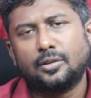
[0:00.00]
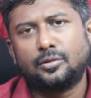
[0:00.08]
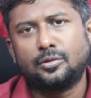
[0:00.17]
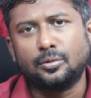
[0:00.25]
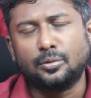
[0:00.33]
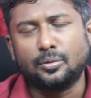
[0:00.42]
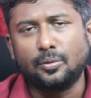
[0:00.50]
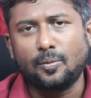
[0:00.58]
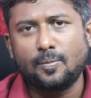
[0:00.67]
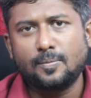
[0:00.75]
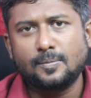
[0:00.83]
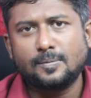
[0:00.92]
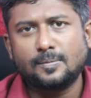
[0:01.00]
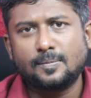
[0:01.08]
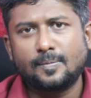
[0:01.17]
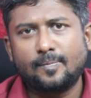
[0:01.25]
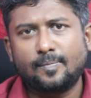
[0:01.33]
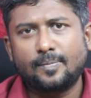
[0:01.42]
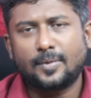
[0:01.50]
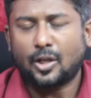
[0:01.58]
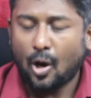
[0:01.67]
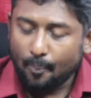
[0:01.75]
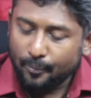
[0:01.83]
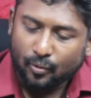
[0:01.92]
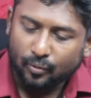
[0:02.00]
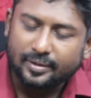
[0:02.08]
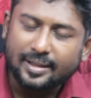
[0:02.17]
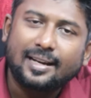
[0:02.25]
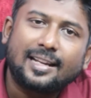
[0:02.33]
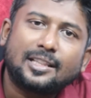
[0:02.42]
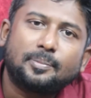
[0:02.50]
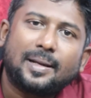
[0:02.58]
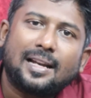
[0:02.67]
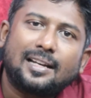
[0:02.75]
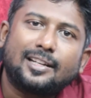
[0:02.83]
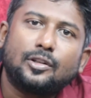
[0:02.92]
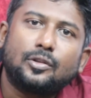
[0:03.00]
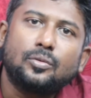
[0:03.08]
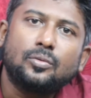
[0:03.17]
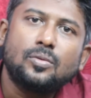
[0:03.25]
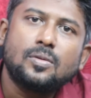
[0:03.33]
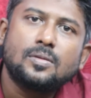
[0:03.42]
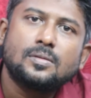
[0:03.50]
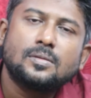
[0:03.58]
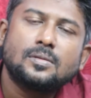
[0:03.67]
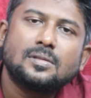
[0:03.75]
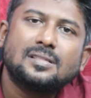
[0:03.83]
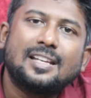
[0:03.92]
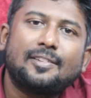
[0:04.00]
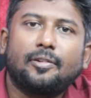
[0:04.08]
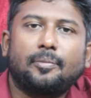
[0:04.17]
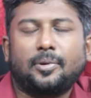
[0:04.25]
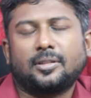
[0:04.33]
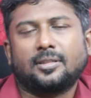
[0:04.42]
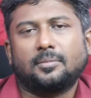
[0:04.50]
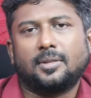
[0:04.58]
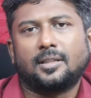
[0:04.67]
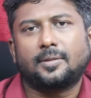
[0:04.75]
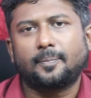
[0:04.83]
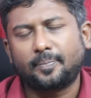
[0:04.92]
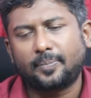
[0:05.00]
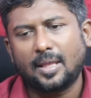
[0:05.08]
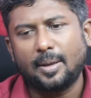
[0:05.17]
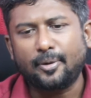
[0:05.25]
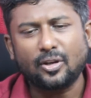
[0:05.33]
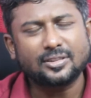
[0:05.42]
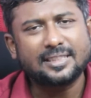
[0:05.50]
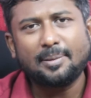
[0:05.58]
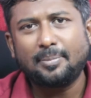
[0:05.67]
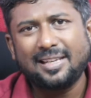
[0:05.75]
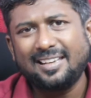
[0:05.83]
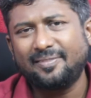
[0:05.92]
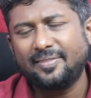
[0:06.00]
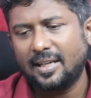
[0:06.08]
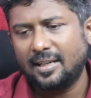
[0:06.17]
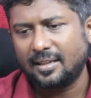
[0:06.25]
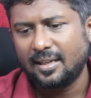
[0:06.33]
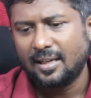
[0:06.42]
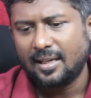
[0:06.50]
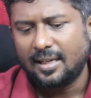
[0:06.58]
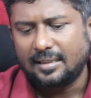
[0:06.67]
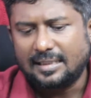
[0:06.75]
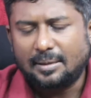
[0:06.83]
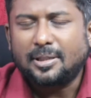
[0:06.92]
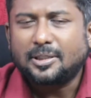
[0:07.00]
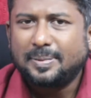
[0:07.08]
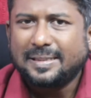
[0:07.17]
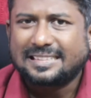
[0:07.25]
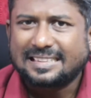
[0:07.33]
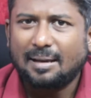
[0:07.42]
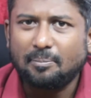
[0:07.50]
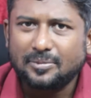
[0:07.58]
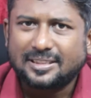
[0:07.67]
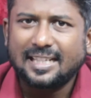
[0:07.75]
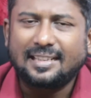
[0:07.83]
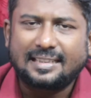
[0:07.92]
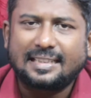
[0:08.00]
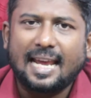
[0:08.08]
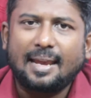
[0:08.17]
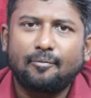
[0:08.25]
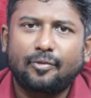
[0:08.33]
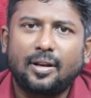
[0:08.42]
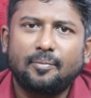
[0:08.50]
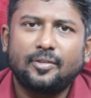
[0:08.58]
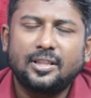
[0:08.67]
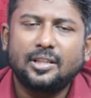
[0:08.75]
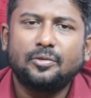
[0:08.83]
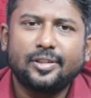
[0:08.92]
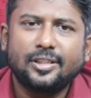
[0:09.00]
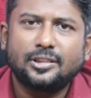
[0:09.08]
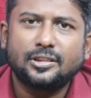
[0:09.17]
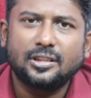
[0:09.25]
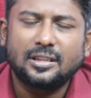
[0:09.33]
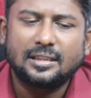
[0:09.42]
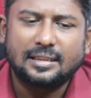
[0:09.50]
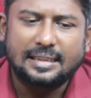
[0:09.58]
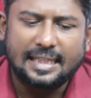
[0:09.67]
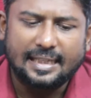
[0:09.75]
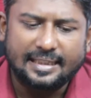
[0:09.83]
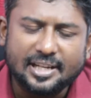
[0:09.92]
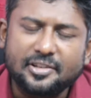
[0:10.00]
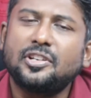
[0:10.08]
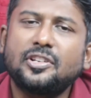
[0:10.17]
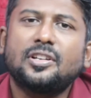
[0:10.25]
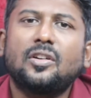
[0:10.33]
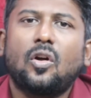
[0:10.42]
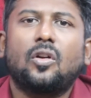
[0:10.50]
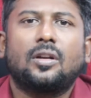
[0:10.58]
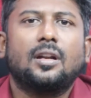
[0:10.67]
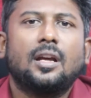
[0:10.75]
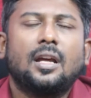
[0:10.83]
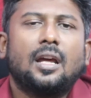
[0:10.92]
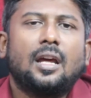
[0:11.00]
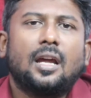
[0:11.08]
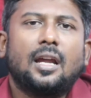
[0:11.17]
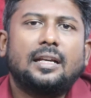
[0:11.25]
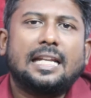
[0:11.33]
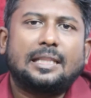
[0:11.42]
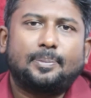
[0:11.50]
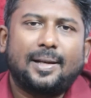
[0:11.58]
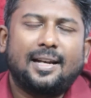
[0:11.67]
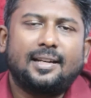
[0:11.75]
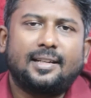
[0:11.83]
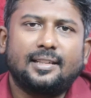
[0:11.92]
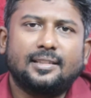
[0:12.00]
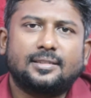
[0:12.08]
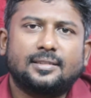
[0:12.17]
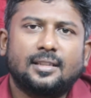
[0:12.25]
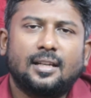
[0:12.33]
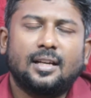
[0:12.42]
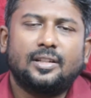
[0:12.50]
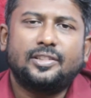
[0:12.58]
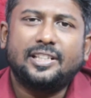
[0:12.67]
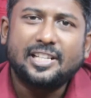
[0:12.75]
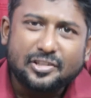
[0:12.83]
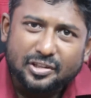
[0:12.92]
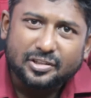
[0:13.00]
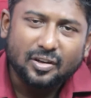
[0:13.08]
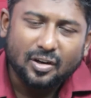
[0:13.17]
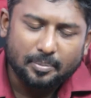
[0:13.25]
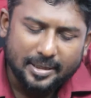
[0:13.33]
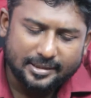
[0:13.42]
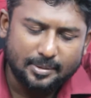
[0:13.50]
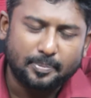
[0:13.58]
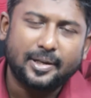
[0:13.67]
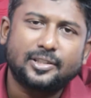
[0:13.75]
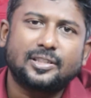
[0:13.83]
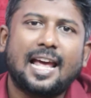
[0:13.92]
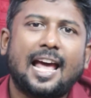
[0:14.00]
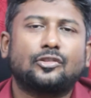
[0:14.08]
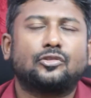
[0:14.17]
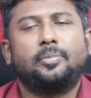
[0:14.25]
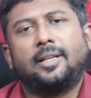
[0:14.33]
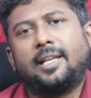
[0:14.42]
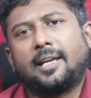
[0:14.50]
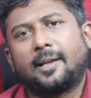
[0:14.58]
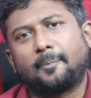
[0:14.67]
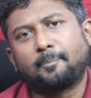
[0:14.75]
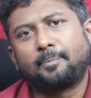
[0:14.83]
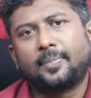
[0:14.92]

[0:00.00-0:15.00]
to commute their death penalty to life imprisonment, because they believed that there must be some set time frame within which the decision on death penalties, the decision on mercy petition has to be taken.